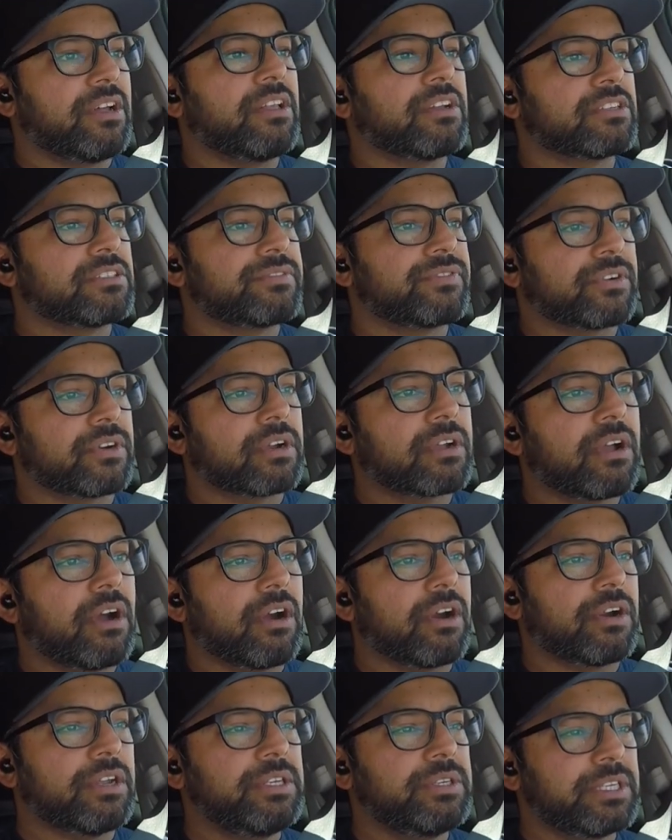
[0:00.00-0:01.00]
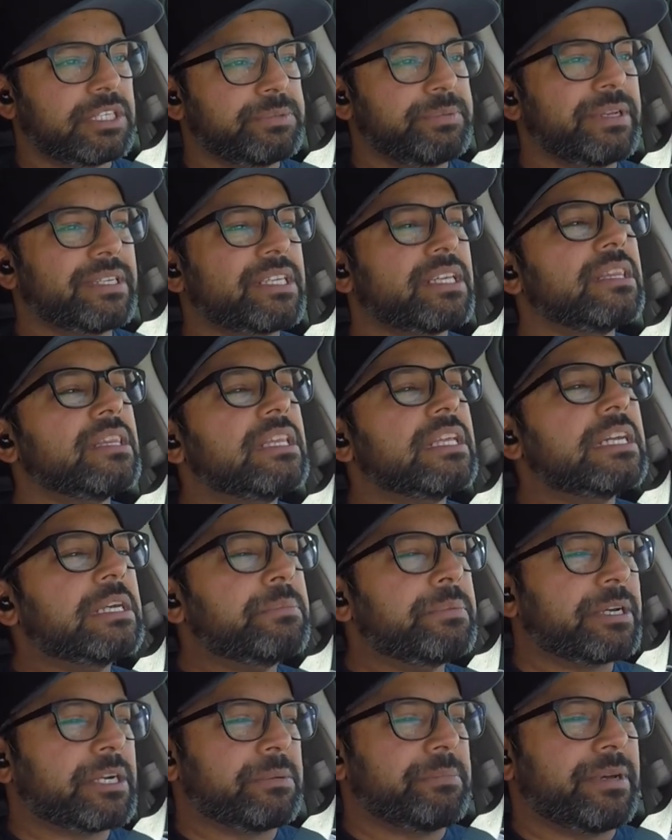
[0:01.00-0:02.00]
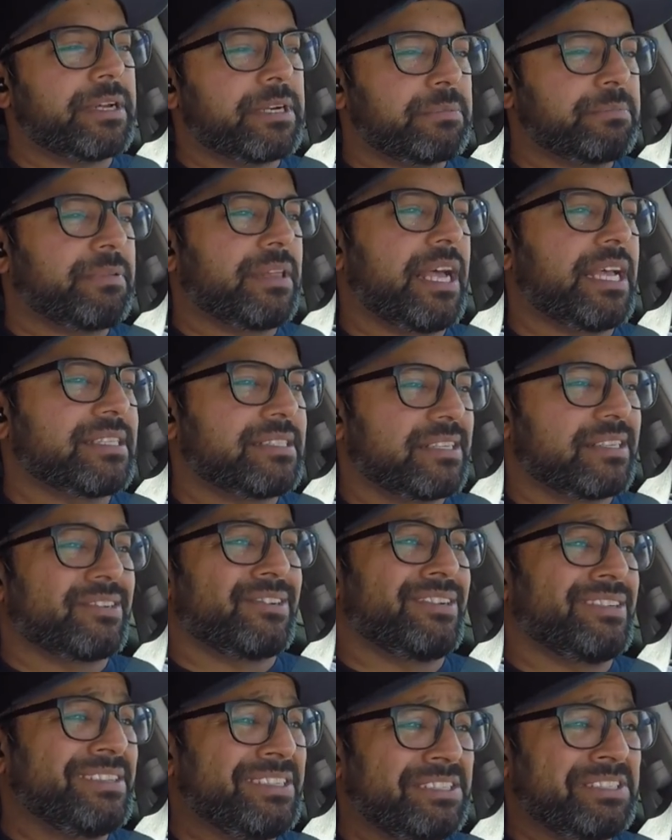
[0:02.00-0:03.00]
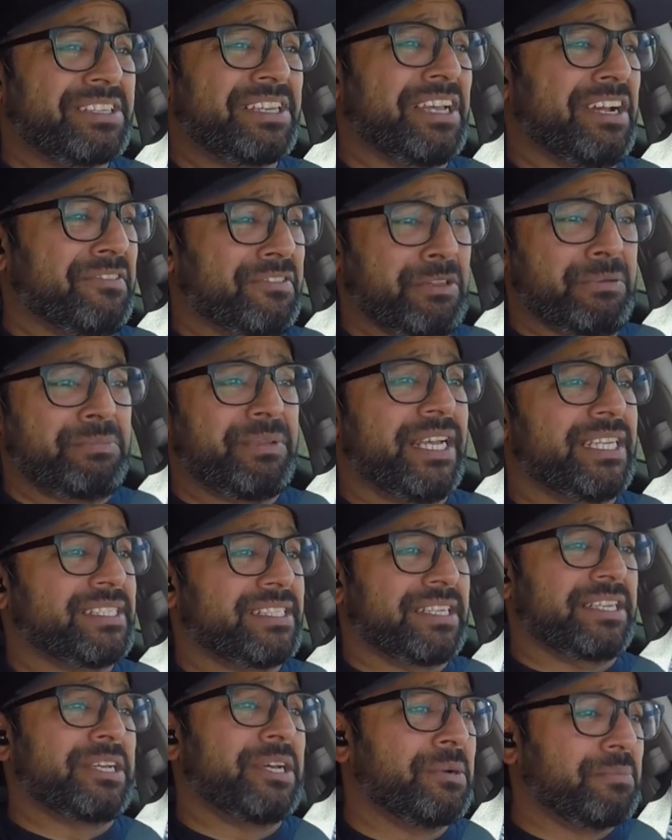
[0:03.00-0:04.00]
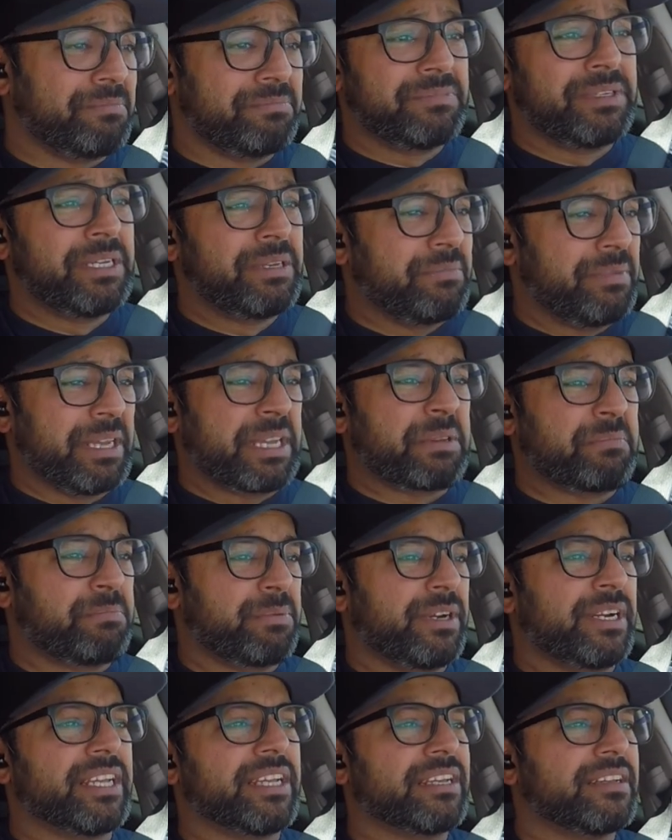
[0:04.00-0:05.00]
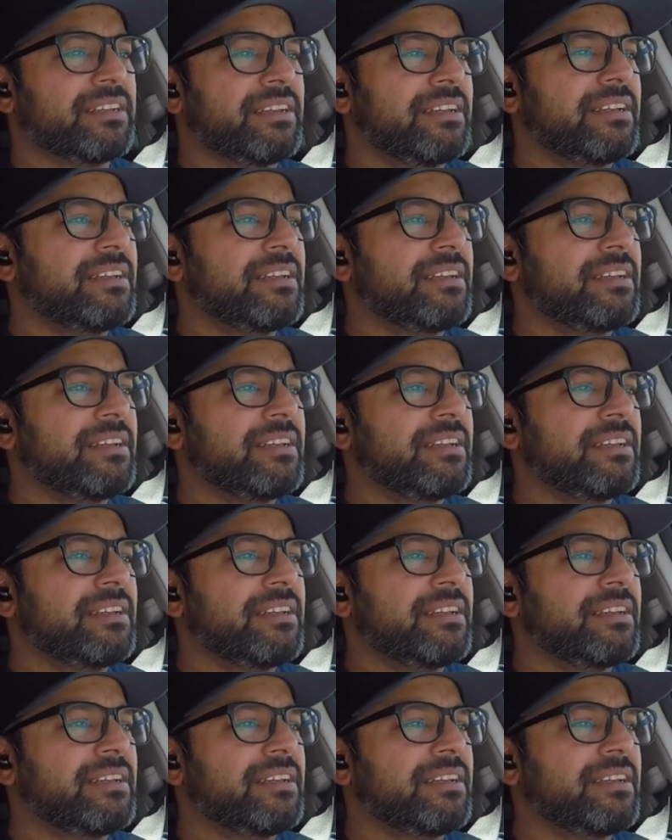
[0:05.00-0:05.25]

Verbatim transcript: dollars for a car, you expect a little bit of better plastic, or at least cover the plastic up, make it pretty.